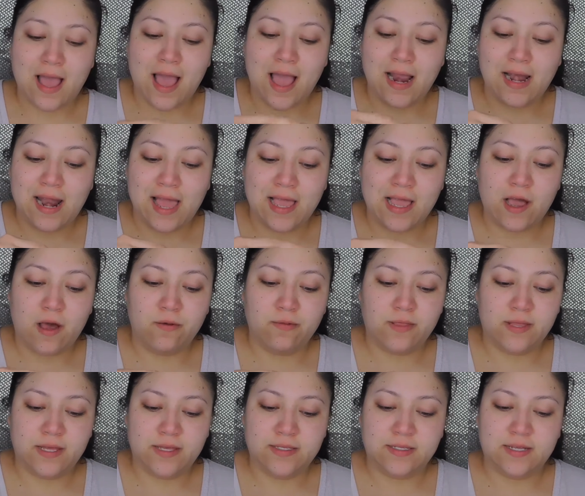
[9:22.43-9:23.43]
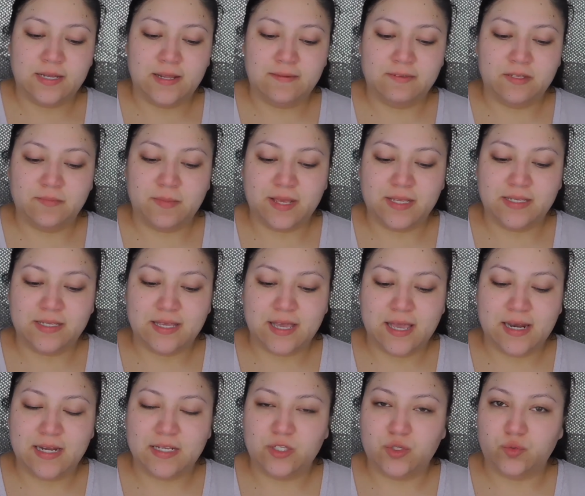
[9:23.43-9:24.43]
I like how this lifts my
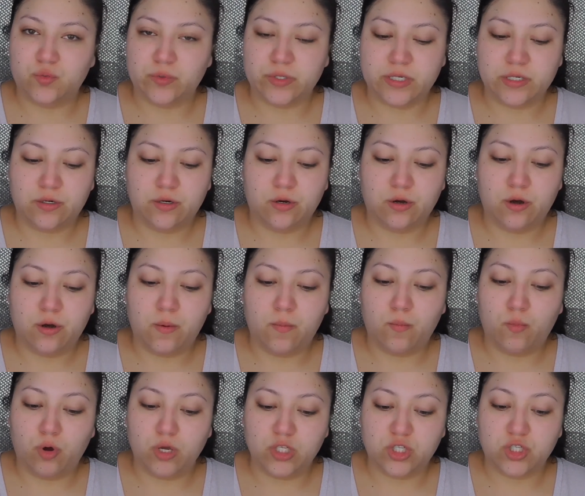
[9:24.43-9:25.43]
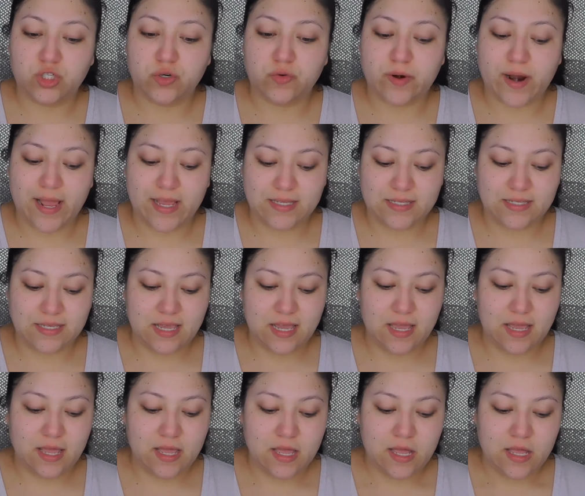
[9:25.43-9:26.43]
skin. It's real
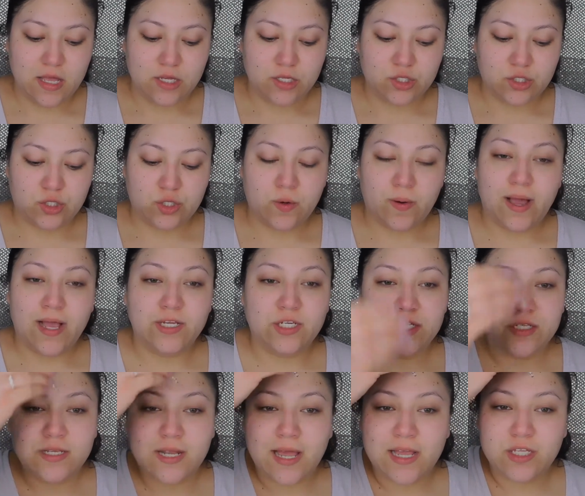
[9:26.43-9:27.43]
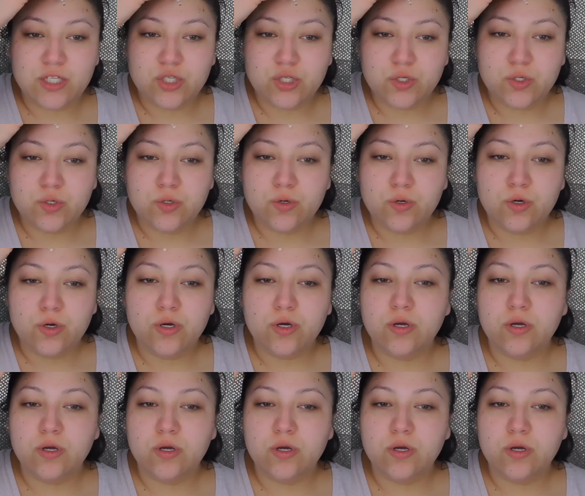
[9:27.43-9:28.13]
moisturizing. So I just like to